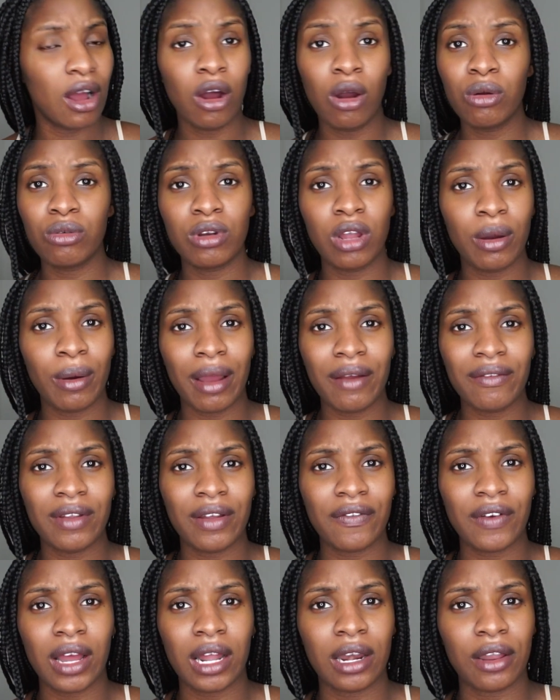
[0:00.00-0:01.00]
Oh no, I've
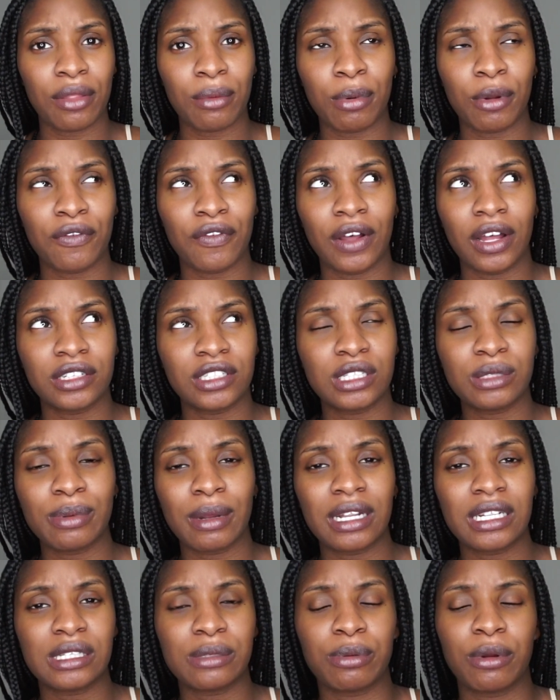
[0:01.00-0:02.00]
never had another profile, just
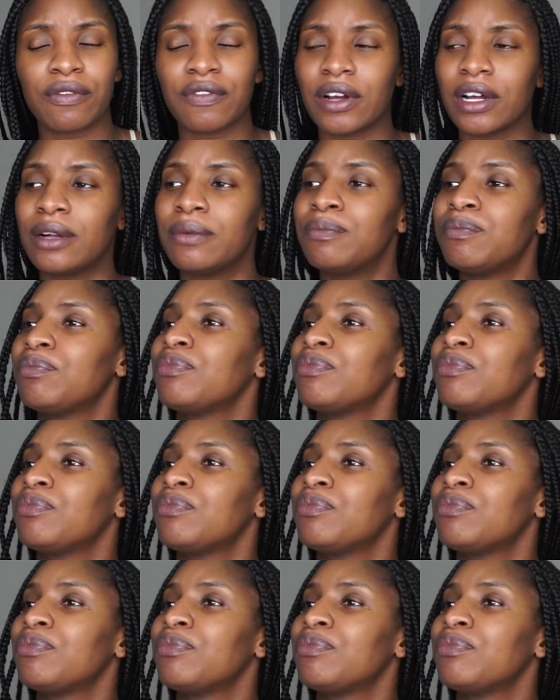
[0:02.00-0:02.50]
pregnancy profile.